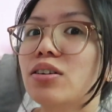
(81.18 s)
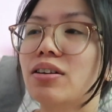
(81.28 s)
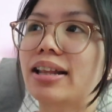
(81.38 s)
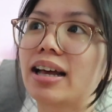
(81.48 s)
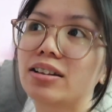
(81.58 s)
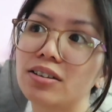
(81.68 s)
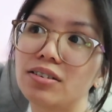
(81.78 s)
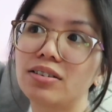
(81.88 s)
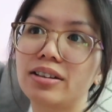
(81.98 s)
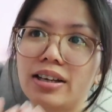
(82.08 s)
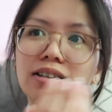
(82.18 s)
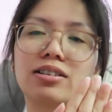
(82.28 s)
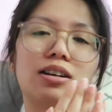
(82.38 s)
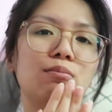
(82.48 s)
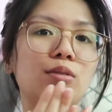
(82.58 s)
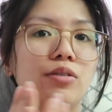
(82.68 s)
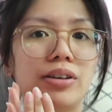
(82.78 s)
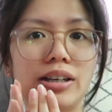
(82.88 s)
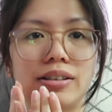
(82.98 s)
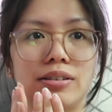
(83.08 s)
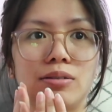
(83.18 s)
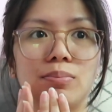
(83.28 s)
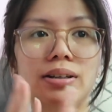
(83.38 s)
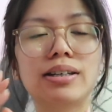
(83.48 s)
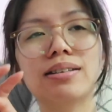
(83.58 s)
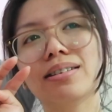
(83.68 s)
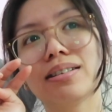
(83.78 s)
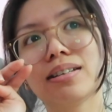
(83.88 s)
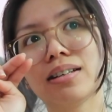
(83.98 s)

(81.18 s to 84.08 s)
so that tooth can start moving into place.